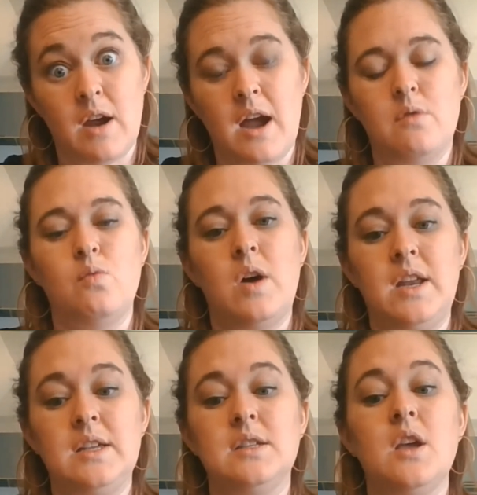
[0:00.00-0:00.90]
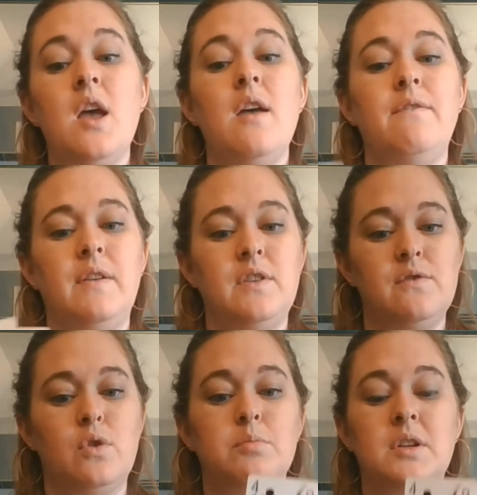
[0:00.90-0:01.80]
out what is
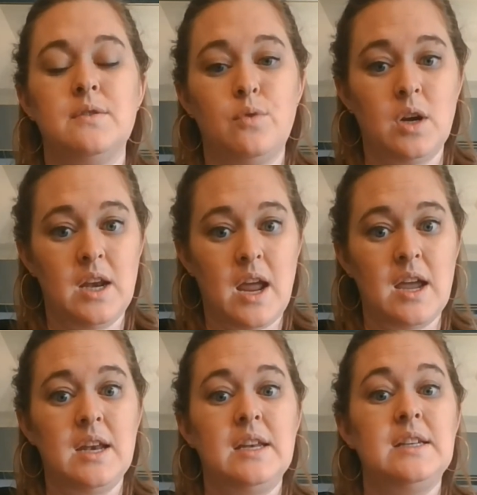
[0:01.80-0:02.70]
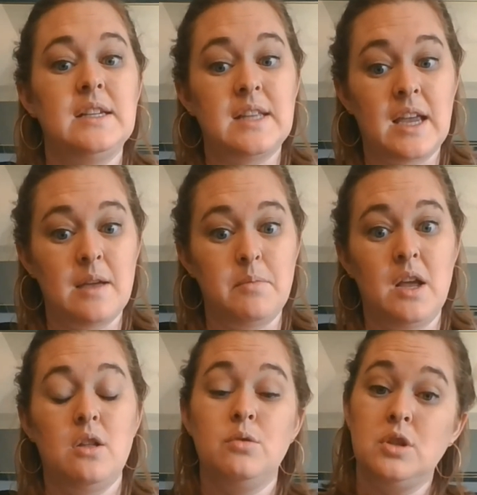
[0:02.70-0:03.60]
54 plus 49 and does that get me
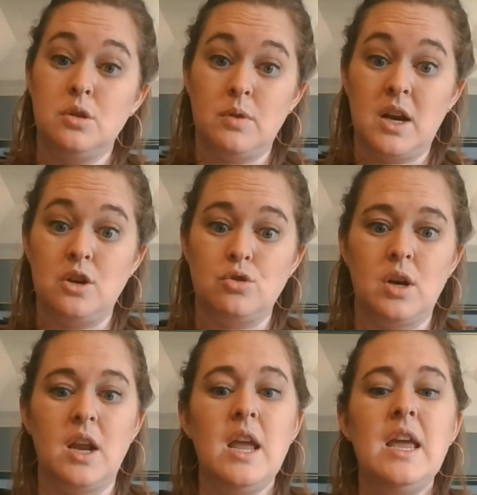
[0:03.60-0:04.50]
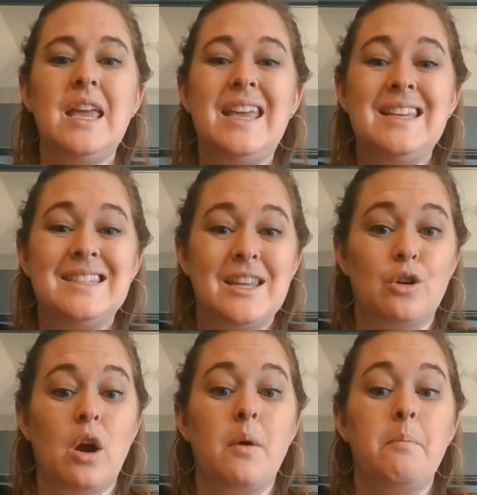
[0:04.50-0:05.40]
close to 100? Is there
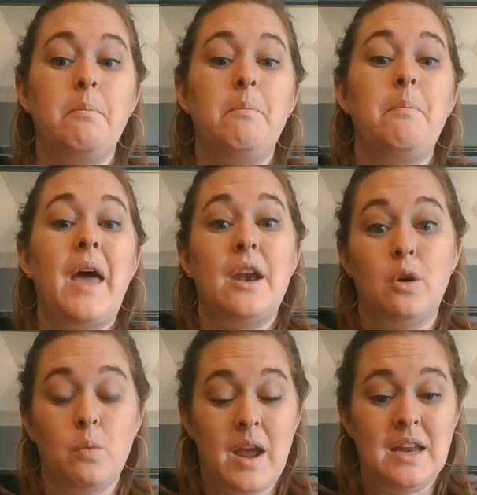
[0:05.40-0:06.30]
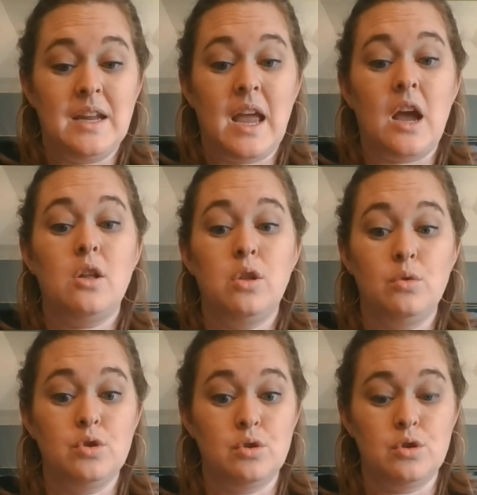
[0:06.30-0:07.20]
a better way to get
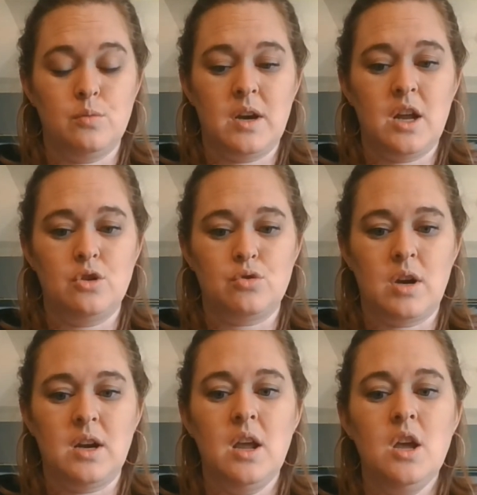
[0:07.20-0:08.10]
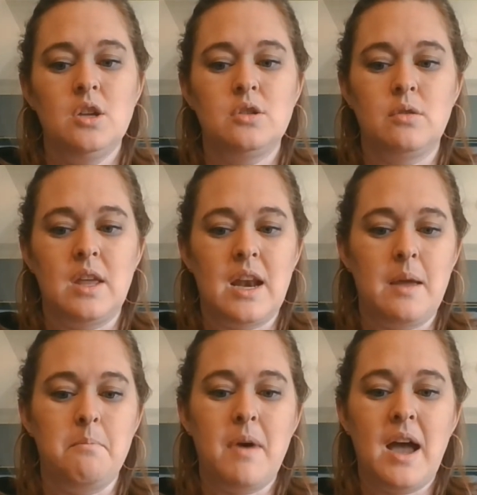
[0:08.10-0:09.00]
closer to 100? So then I
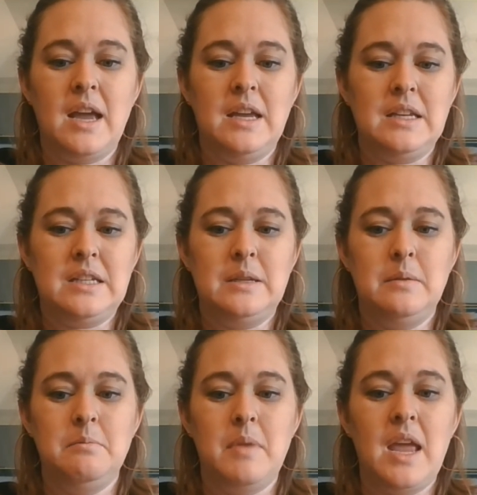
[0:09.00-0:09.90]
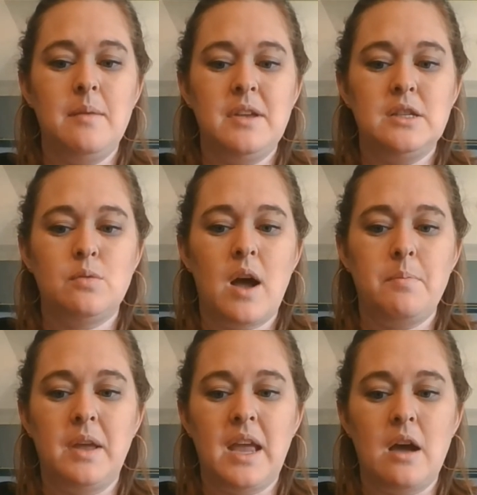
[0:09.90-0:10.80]
might maybe
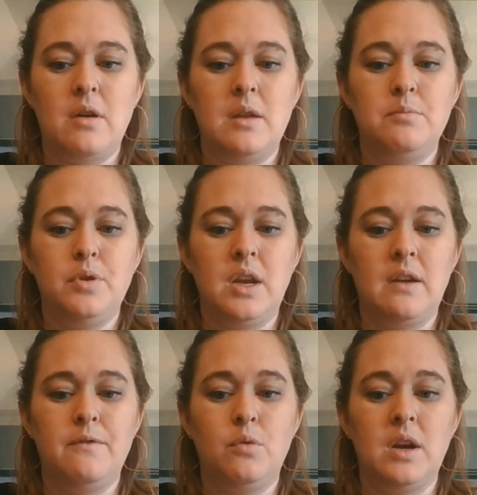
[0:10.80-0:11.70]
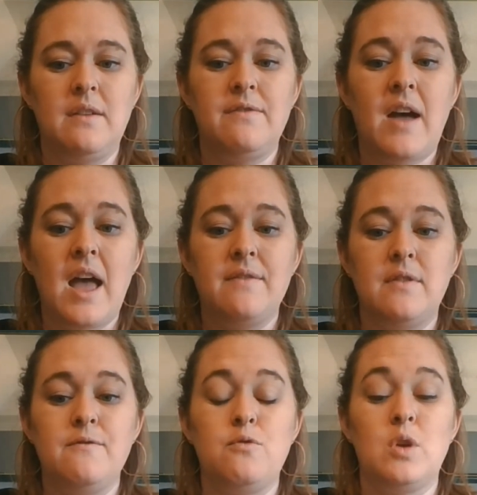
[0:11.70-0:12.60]
swapping out and putting 45
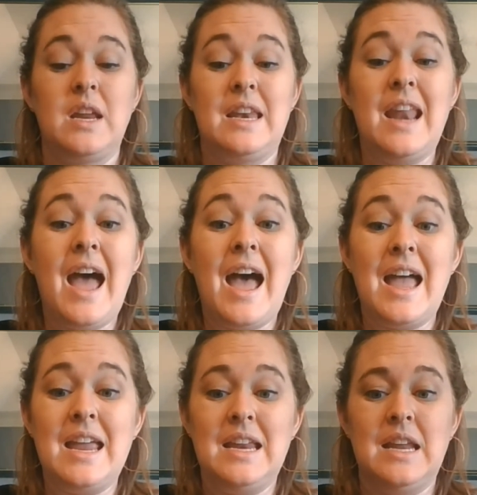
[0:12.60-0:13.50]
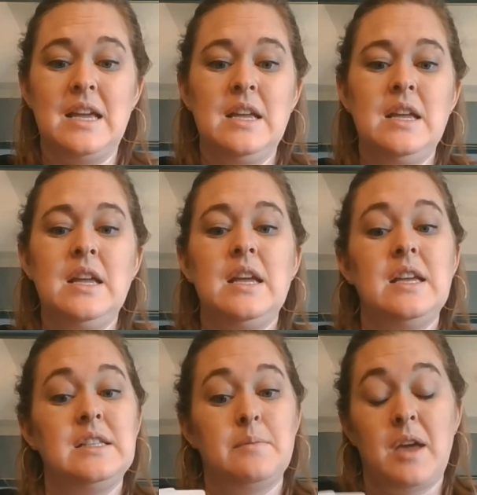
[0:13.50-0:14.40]
and 49
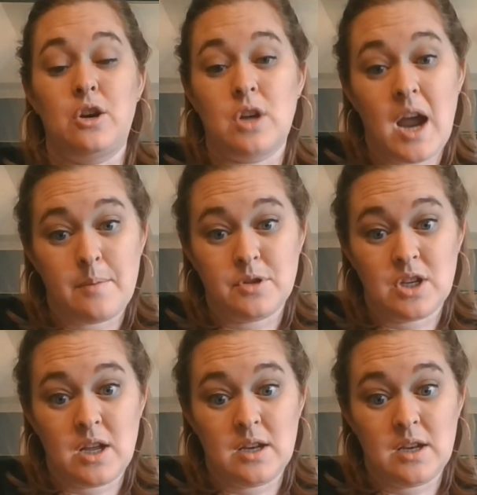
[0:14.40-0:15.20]
is a better option.